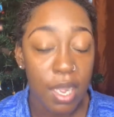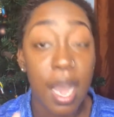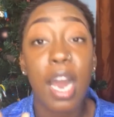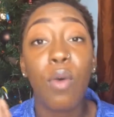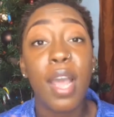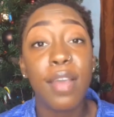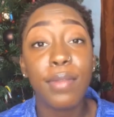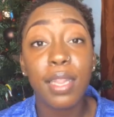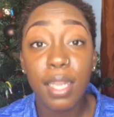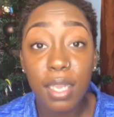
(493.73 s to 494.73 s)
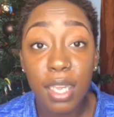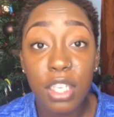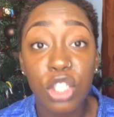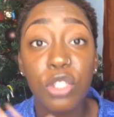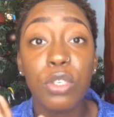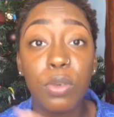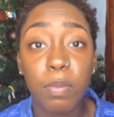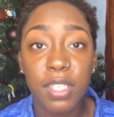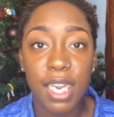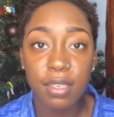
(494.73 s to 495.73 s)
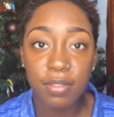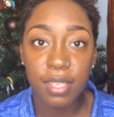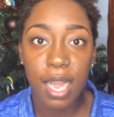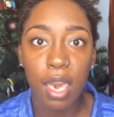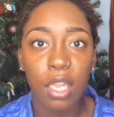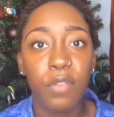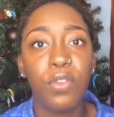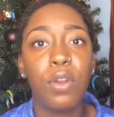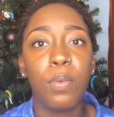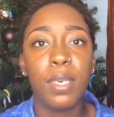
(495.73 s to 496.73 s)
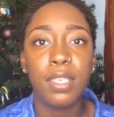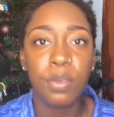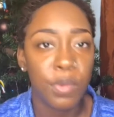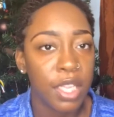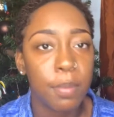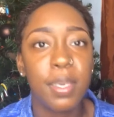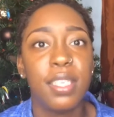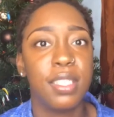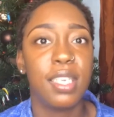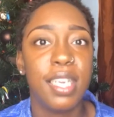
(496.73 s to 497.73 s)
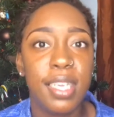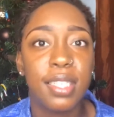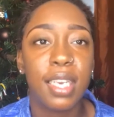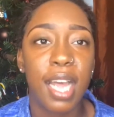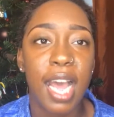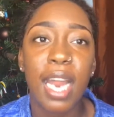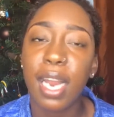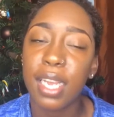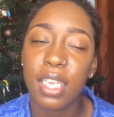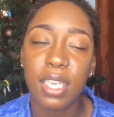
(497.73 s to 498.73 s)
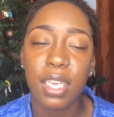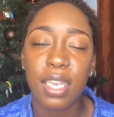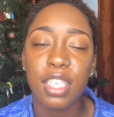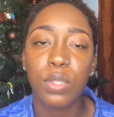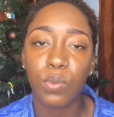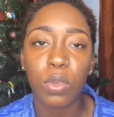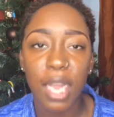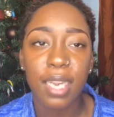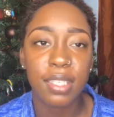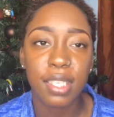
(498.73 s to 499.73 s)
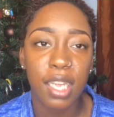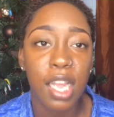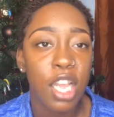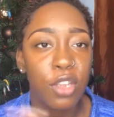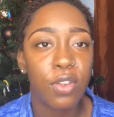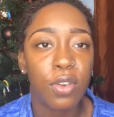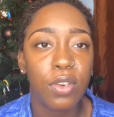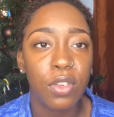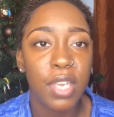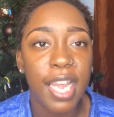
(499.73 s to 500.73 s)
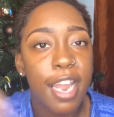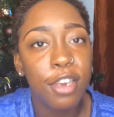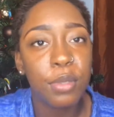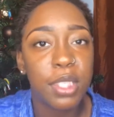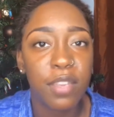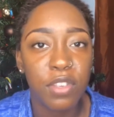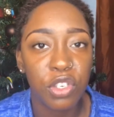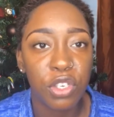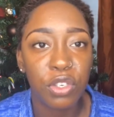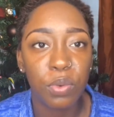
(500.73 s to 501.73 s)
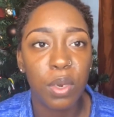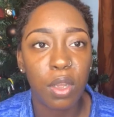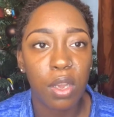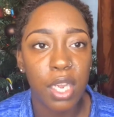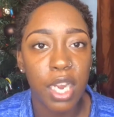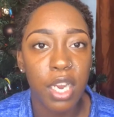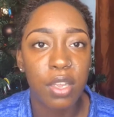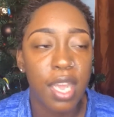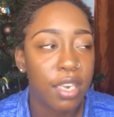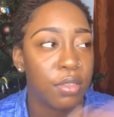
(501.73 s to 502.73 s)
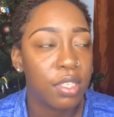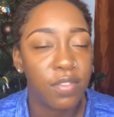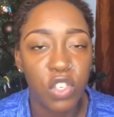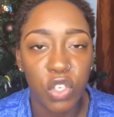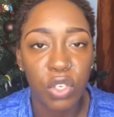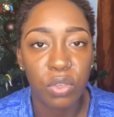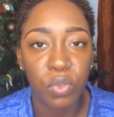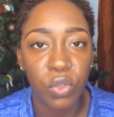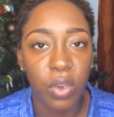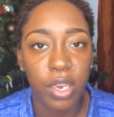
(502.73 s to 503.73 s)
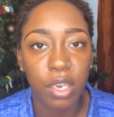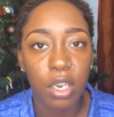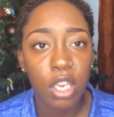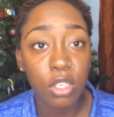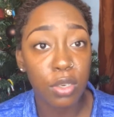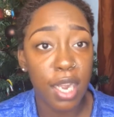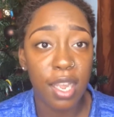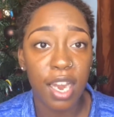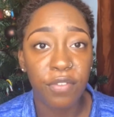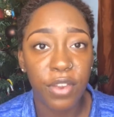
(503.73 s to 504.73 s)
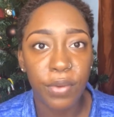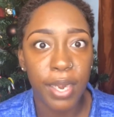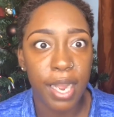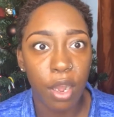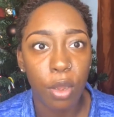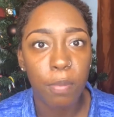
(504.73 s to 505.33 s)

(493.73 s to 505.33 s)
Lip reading: I don't have anything against you doing protective styling if you don't want to deal with it, because it is a lot. Like, it is, like I said, you can't do stuff that you can do with long hair. You can't do stuff that you can do with short hair. So now you got to figure it out.